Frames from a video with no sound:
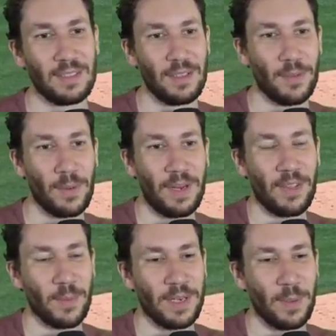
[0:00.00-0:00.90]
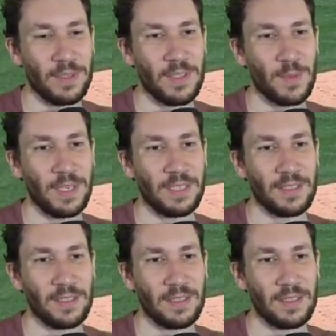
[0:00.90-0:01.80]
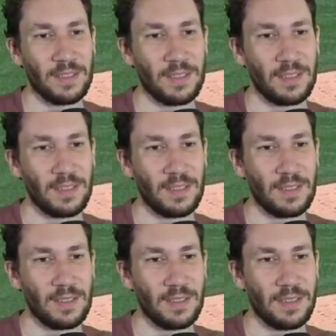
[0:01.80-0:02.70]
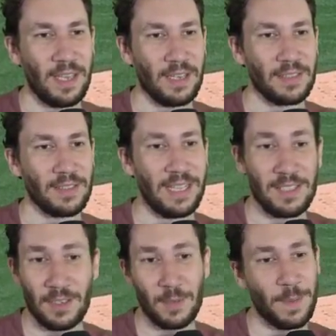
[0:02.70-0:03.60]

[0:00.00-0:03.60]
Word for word: Throw another one. He wants to swing. Yeah. That's a good